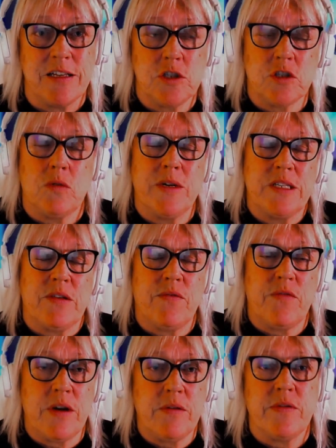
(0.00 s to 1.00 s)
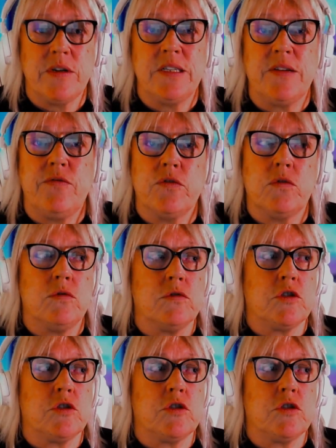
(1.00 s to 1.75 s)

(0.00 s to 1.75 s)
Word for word: So it's a very, very difficult